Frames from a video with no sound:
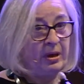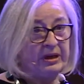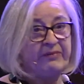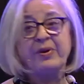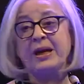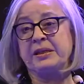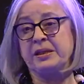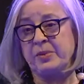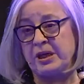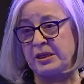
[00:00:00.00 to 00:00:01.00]

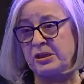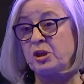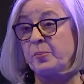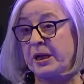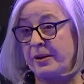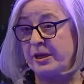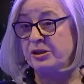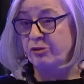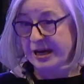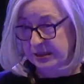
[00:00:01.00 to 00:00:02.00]
invited me in to become a
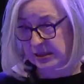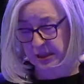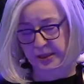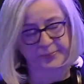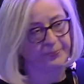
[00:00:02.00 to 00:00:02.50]
director